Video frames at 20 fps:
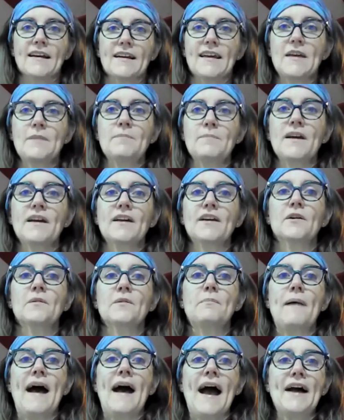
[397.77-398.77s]
Keeping your
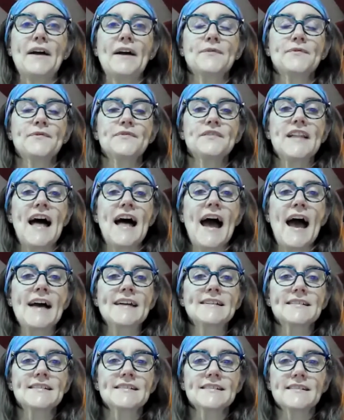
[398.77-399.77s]
back
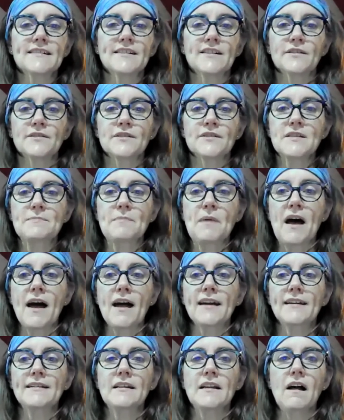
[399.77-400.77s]
flat, your
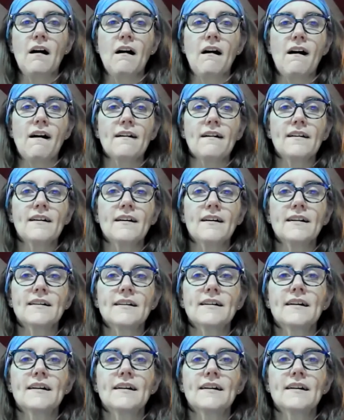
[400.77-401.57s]
spine long.